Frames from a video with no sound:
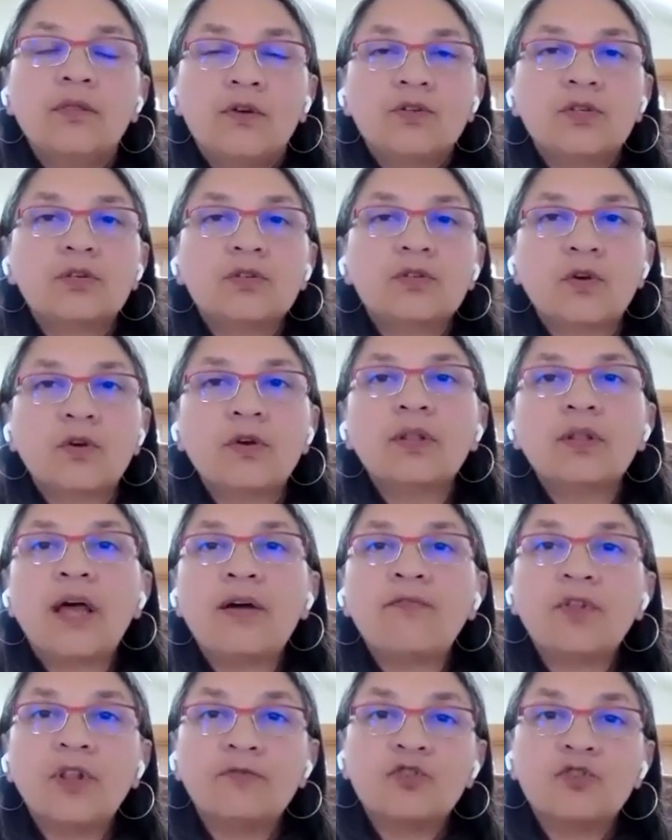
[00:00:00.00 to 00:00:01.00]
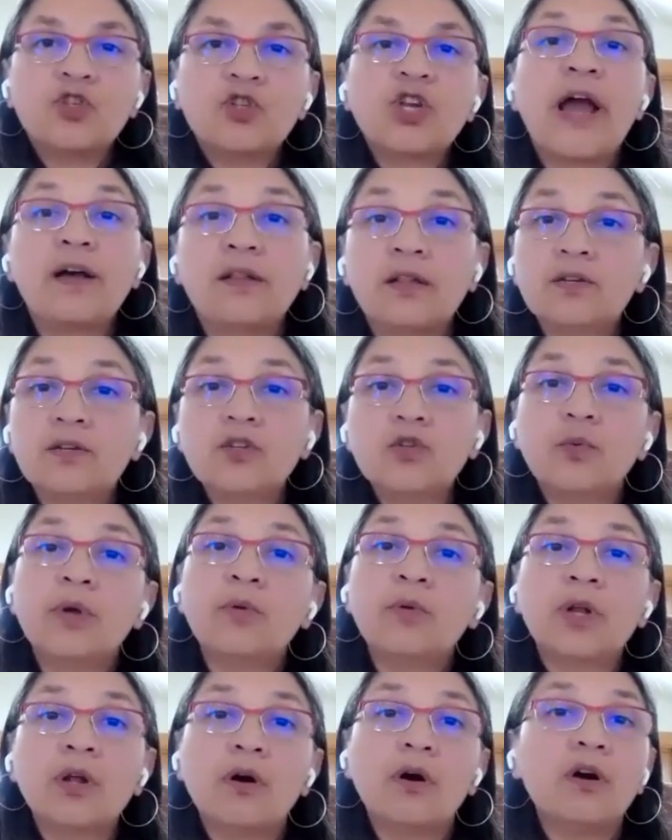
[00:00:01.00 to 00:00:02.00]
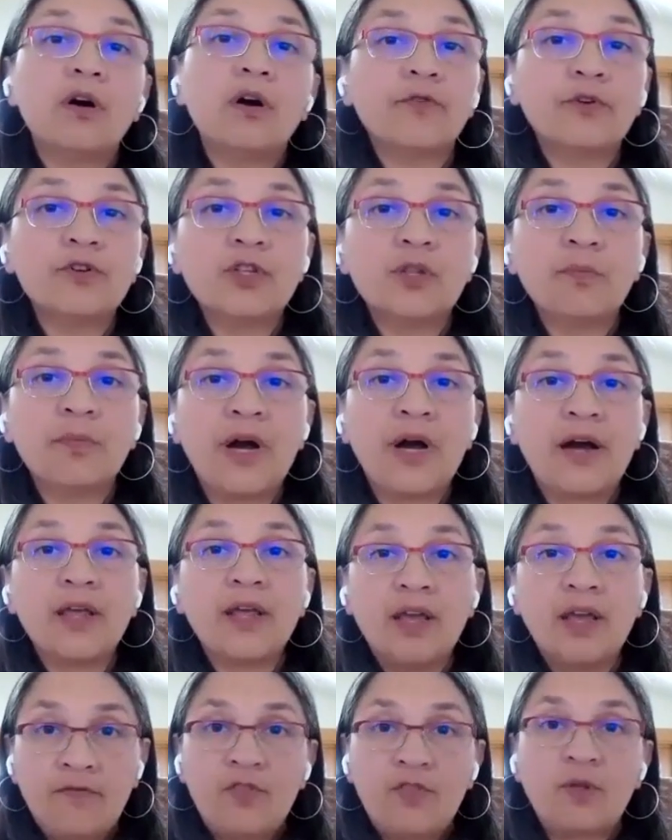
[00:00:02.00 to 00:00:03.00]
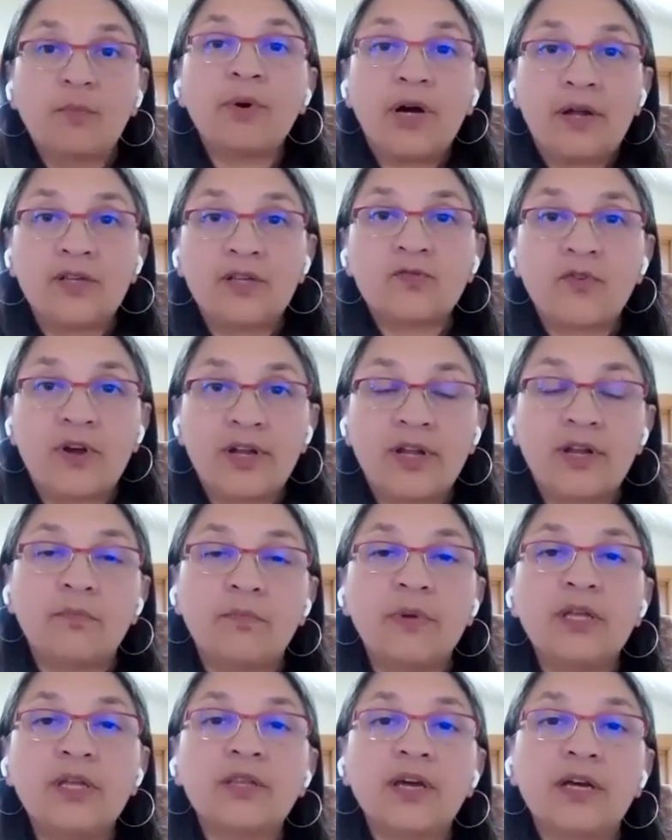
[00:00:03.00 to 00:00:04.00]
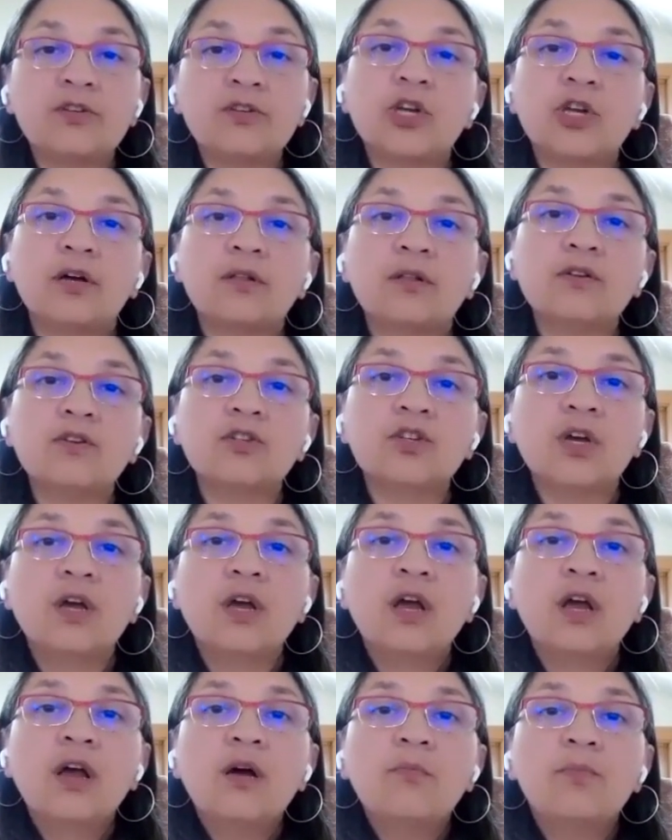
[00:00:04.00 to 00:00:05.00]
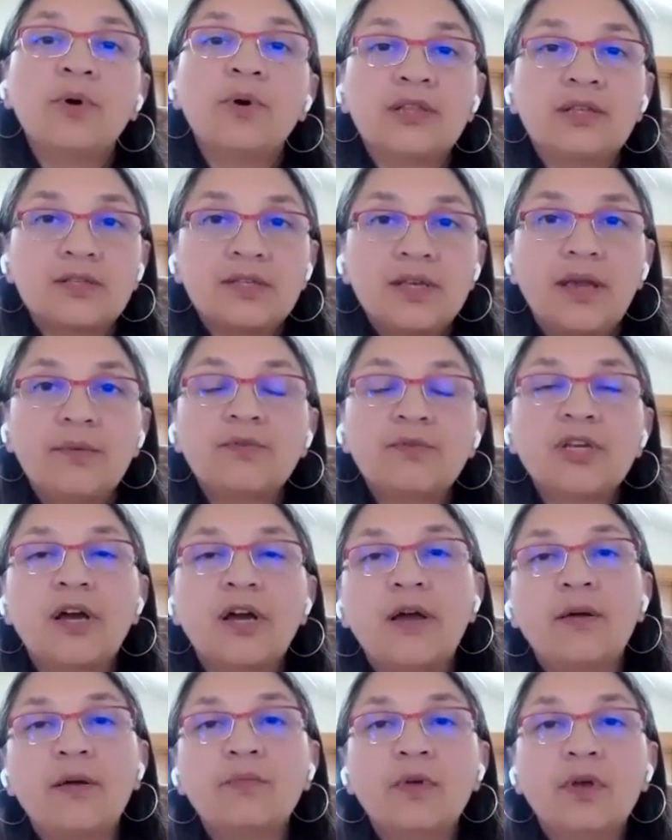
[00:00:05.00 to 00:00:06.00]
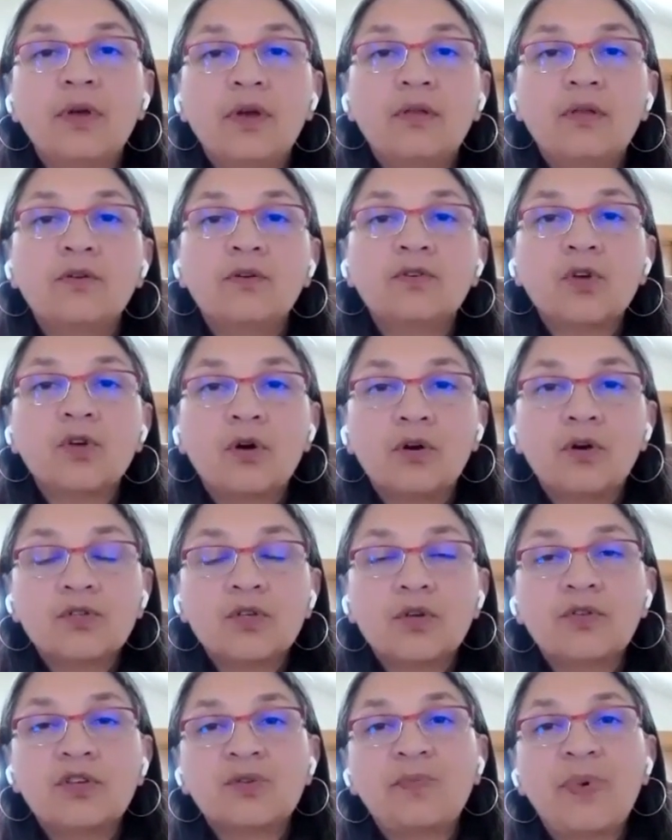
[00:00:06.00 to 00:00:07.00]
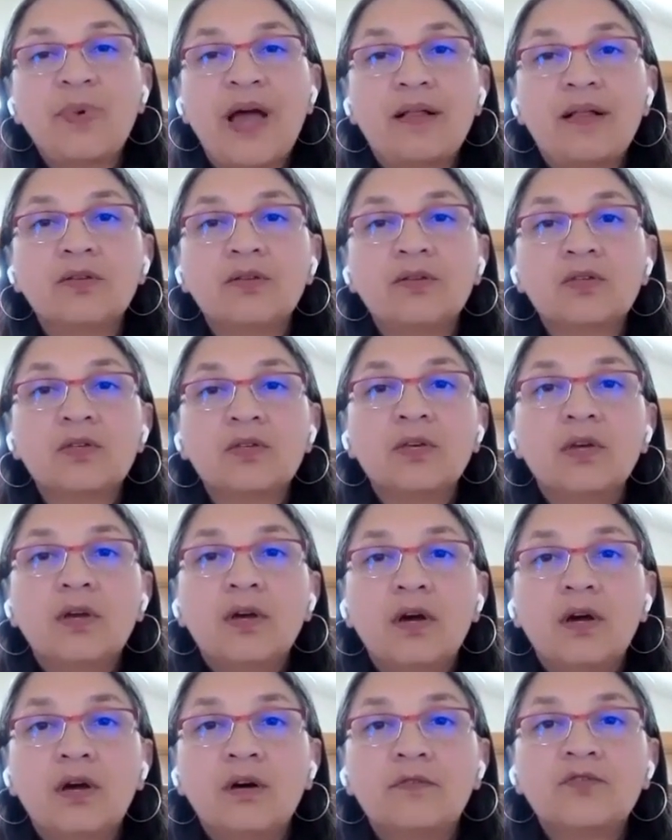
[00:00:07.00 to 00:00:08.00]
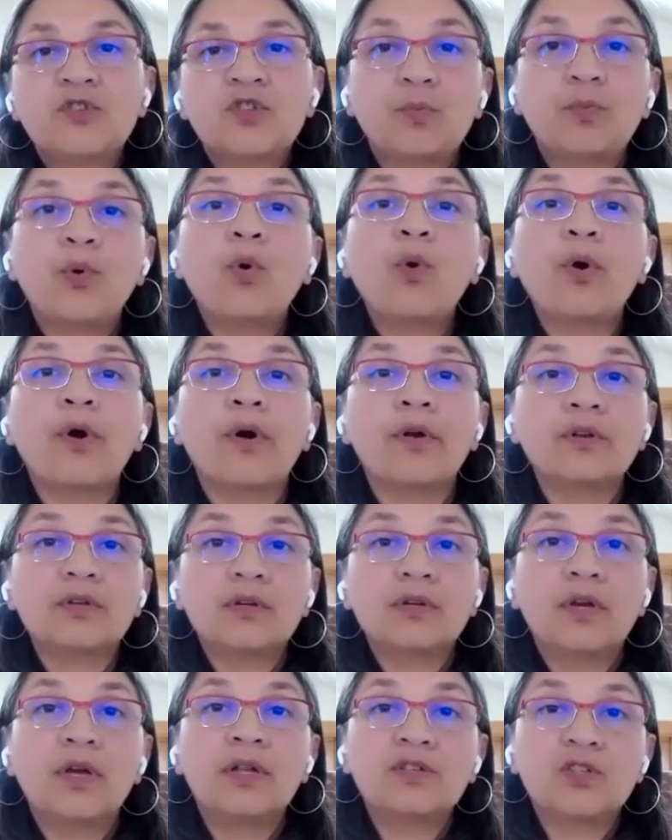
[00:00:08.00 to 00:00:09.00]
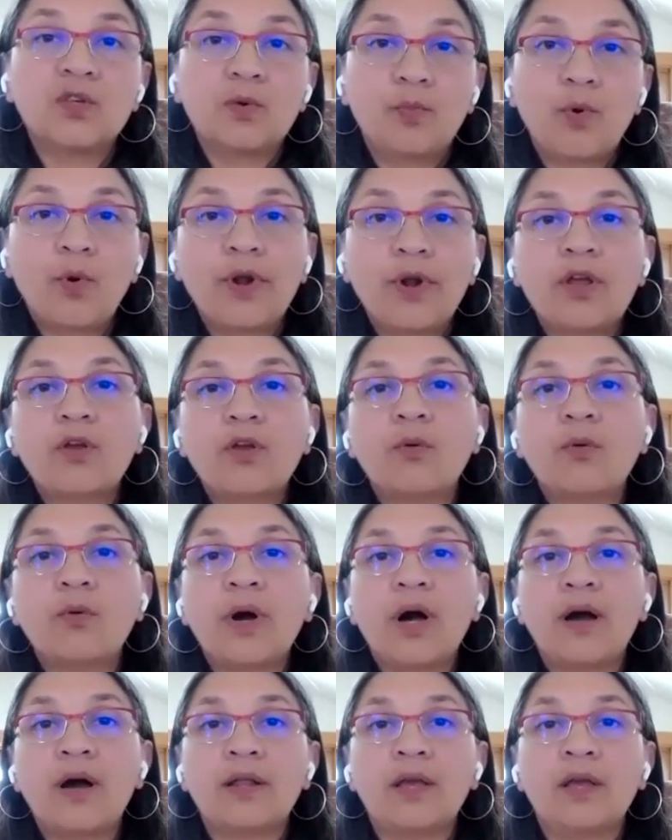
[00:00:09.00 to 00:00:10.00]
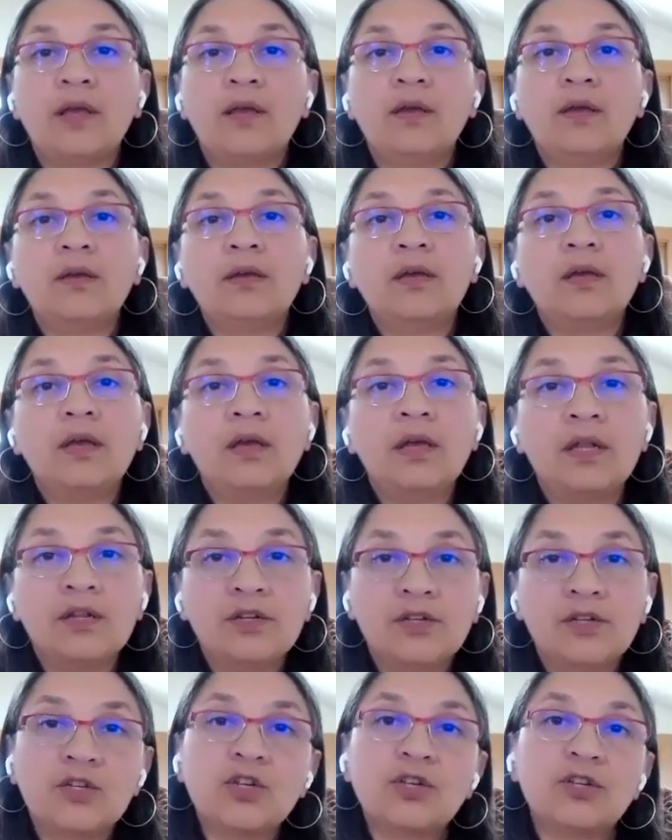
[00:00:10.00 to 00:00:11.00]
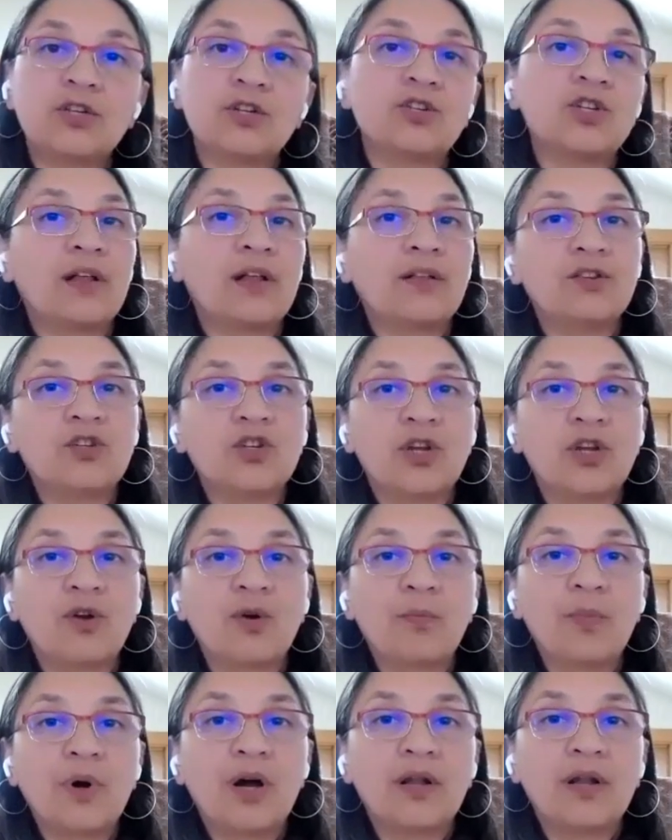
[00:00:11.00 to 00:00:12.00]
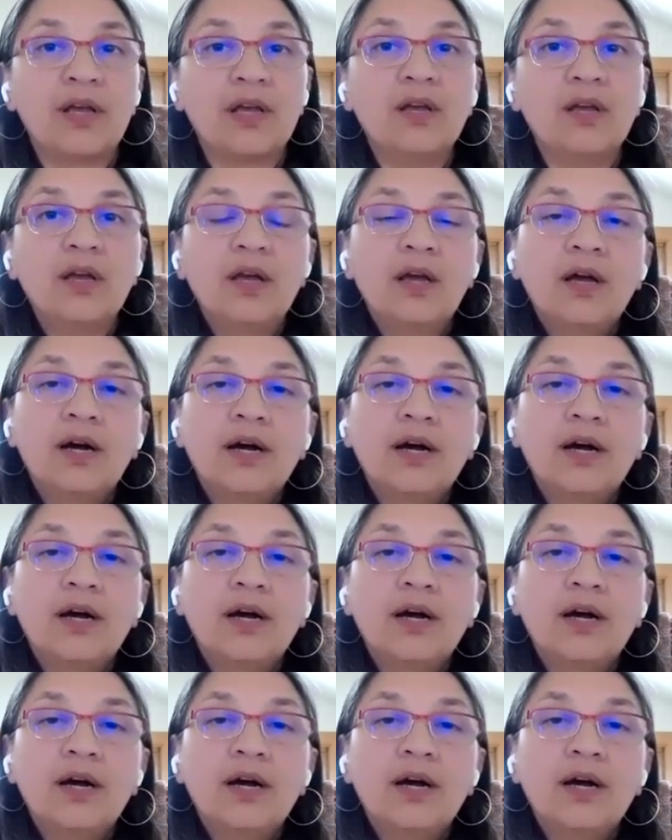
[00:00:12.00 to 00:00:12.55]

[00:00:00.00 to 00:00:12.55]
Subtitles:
there's a certain level of challenge we want to offer to the body if the body's ready to meet that challenge. But at the same time, there's also this balance of support and supporting your body in addition to challenging your body.